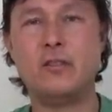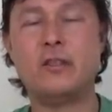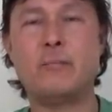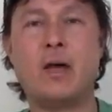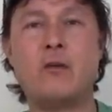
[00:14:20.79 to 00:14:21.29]

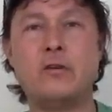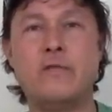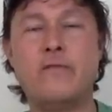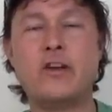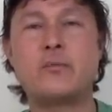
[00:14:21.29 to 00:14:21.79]
the amount
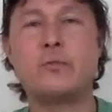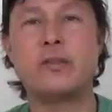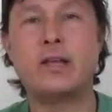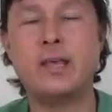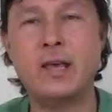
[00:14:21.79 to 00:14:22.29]
of vegetables
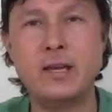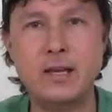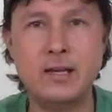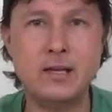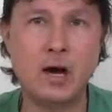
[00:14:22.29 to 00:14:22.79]
I can eat,